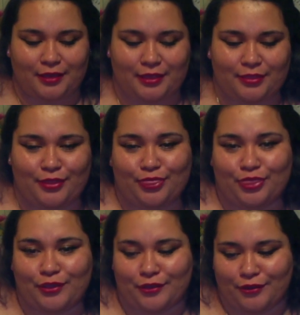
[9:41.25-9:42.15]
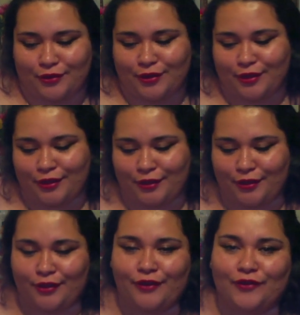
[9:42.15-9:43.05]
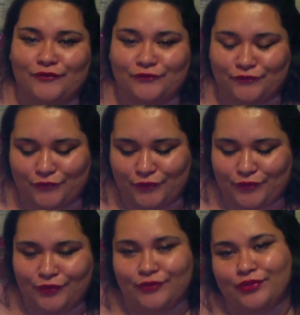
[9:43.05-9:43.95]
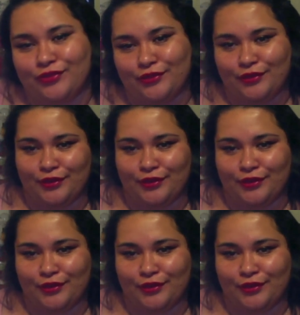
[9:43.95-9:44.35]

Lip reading: And then third, fourth,